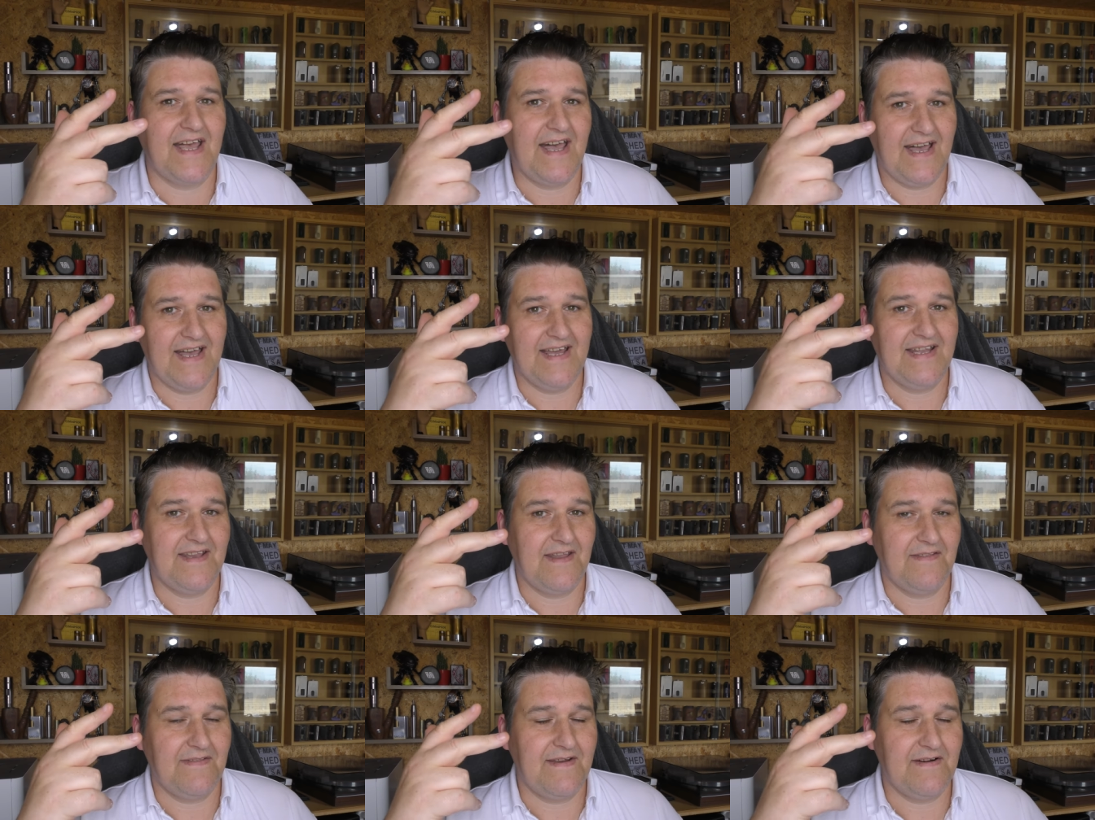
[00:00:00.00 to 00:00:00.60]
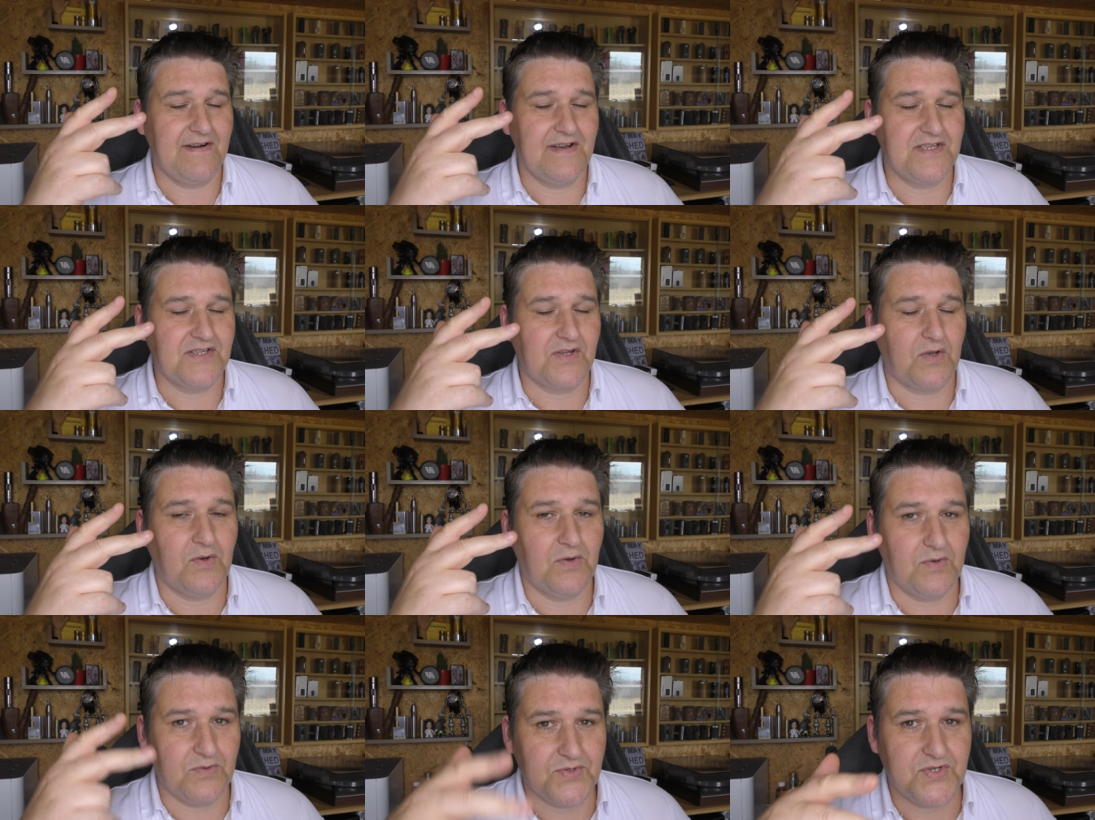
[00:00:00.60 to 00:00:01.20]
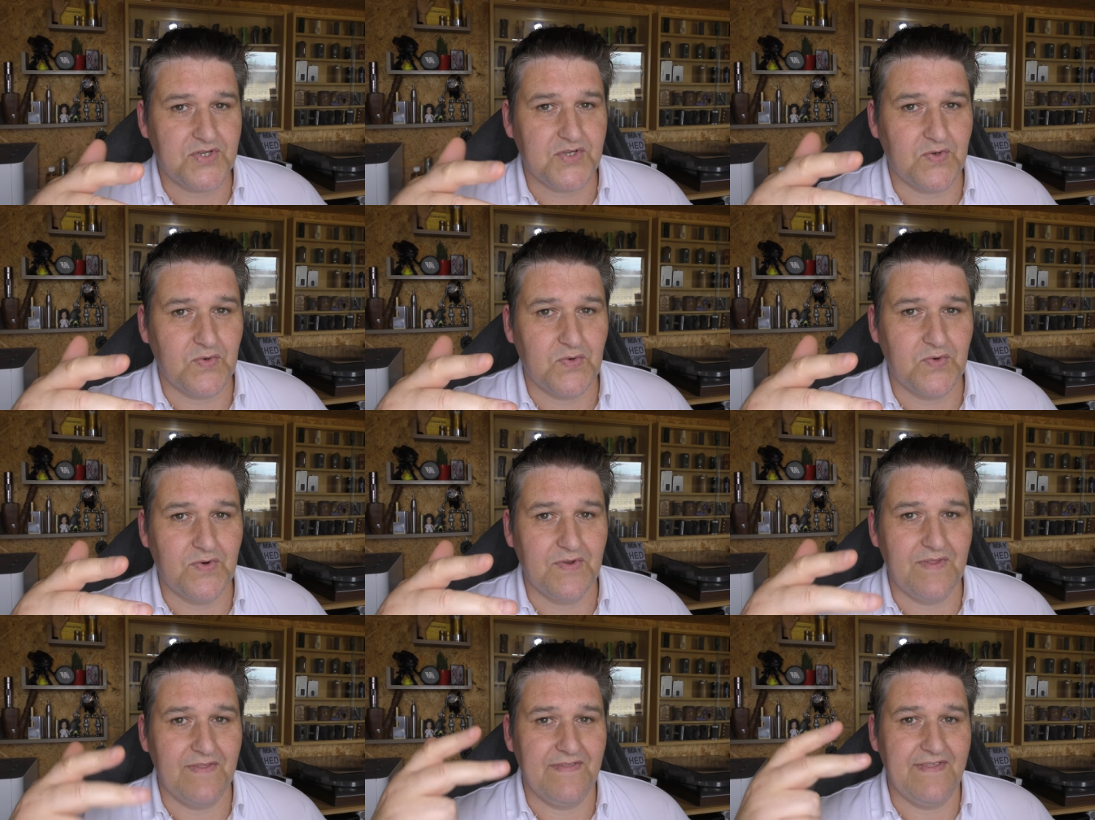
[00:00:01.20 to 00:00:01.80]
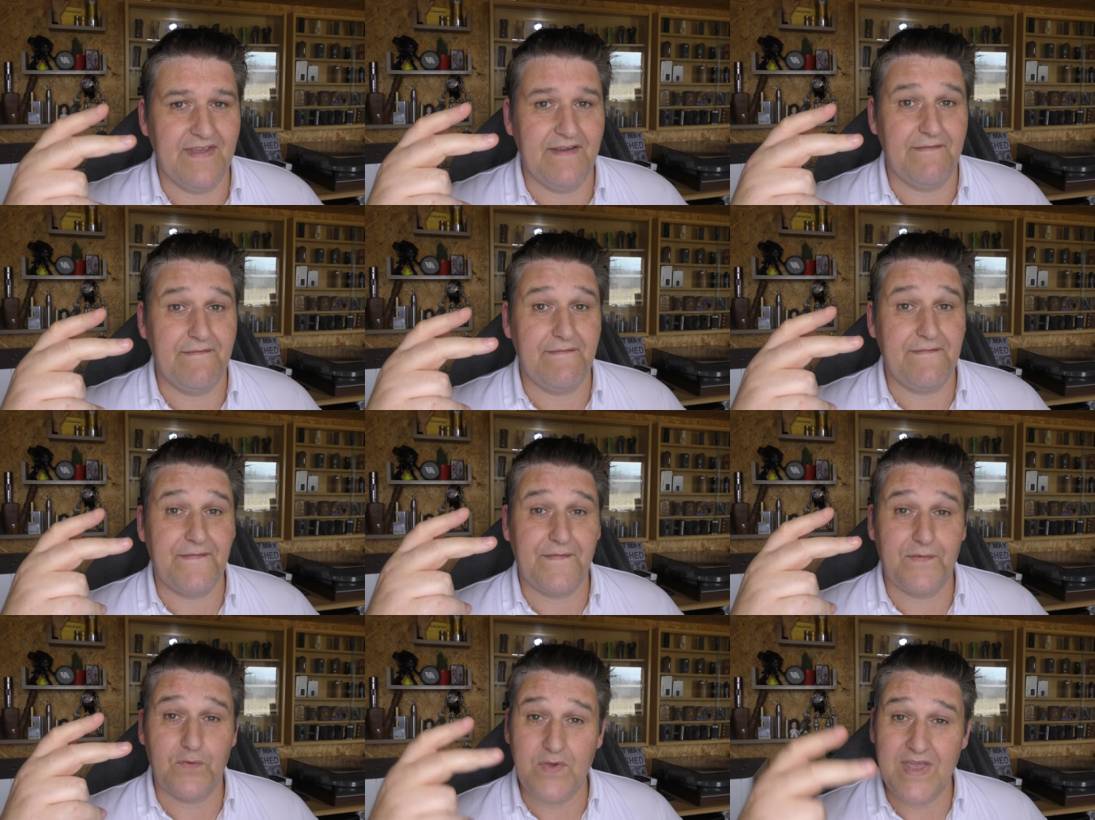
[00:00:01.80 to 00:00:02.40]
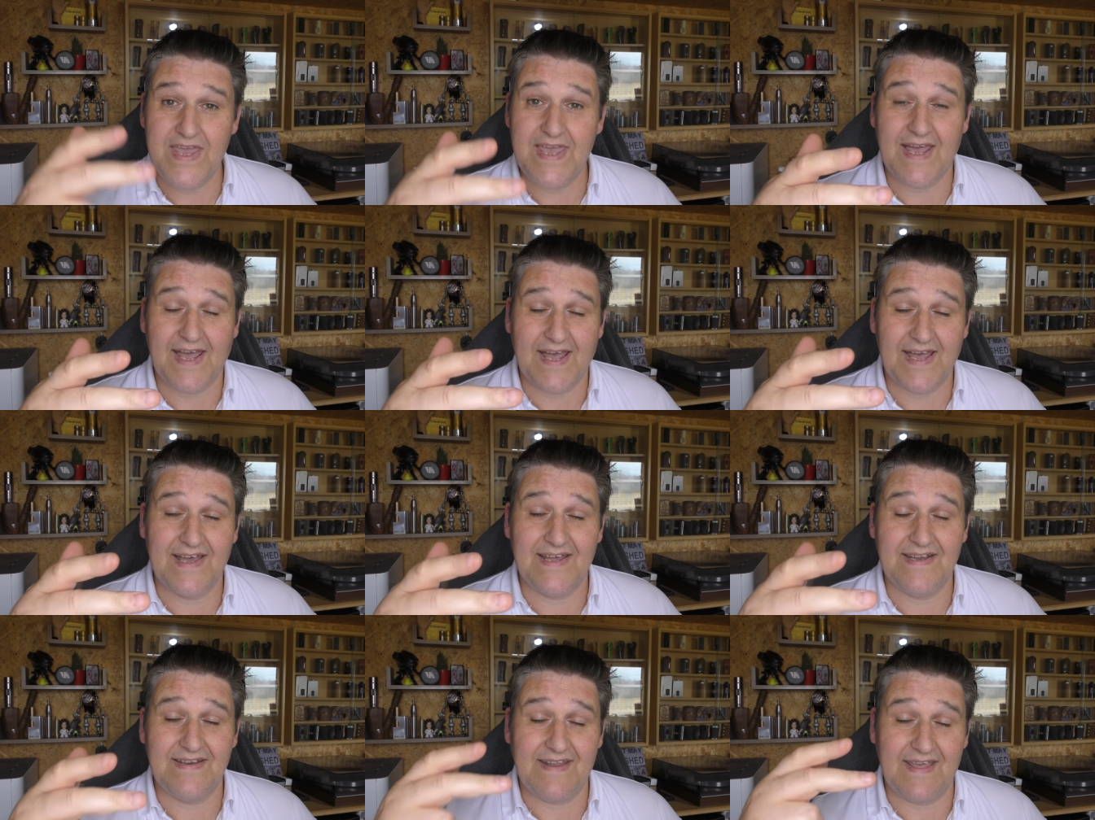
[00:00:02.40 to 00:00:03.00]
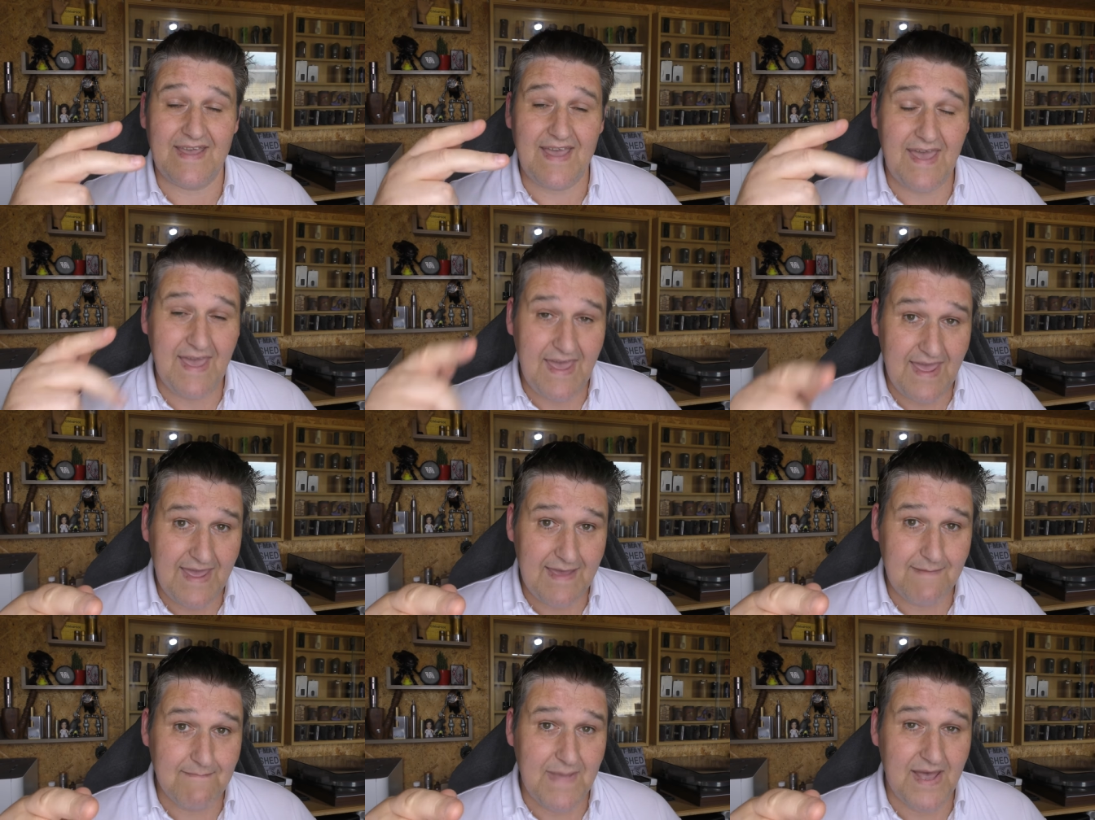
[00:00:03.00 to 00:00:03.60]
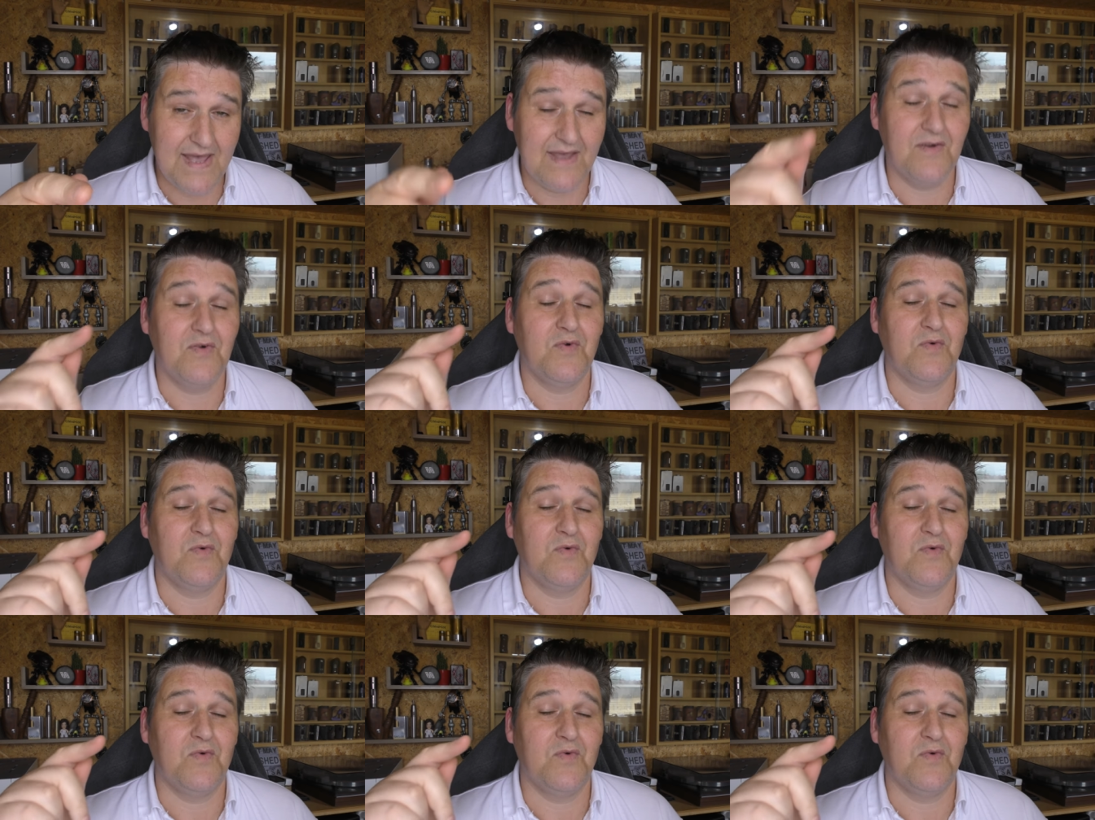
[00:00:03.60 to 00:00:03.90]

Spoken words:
and there is also the freehand M,